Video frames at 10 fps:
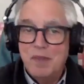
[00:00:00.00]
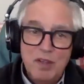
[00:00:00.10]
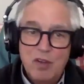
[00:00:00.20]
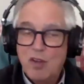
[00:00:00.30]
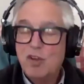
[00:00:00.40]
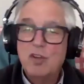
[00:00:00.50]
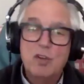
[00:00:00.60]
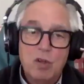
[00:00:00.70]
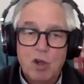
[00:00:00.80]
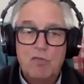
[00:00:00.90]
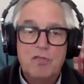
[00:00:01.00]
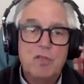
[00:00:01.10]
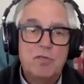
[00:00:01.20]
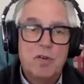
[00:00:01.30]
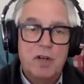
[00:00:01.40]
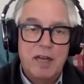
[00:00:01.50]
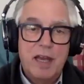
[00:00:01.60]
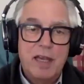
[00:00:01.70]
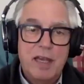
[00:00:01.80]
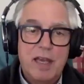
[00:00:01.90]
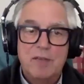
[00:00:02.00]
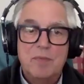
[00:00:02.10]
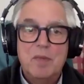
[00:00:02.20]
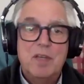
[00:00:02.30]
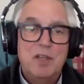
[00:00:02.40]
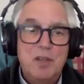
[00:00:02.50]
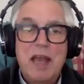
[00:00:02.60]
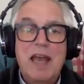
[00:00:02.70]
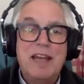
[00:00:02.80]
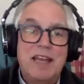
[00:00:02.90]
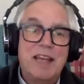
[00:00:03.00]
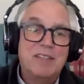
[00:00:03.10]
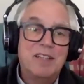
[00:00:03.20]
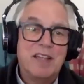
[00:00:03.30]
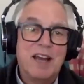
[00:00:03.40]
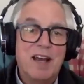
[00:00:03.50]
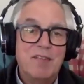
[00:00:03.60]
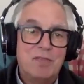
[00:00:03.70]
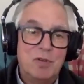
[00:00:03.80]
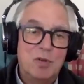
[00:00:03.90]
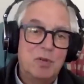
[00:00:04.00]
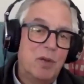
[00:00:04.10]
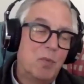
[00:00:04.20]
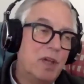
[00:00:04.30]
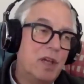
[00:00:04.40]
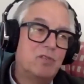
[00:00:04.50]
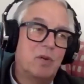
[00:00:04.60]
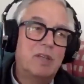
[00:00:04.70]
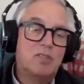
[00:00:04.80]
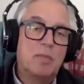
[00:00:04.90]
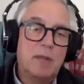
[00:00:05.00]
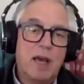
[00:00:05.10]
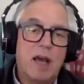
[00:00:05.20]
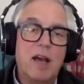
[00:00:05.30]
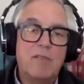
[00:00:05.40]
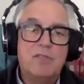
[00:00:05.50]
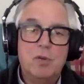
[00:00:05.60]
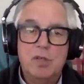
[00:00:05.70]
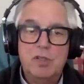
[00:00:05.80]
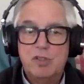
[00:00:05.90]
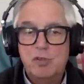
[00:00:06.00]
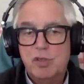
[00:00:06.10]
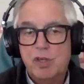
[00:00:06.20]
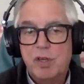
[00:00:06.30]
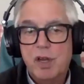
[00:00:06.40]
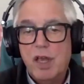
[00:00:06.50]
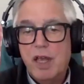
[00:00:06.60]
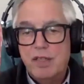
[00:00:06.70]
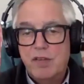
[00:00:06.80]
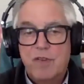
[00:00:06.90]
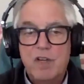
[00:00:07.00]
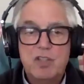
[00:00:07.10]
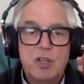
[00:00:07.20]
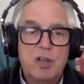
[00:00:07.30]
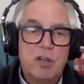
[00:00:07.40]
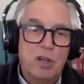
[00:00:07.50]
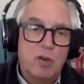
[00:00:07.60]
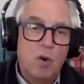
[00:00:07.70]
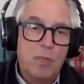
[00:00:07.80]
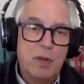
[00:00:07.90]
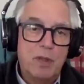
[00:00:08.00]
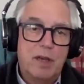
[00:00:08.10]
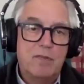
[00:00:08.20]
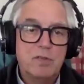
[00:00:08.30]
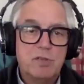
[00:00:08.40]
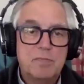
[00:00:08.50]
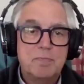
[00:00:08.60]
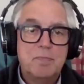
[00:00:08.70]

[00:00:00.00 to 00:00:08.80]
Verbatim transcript: you couldn't do low fruit for a decade. You had to get to the high fruit. And we addressed some of the high fruit issues at divisional and corporate levels.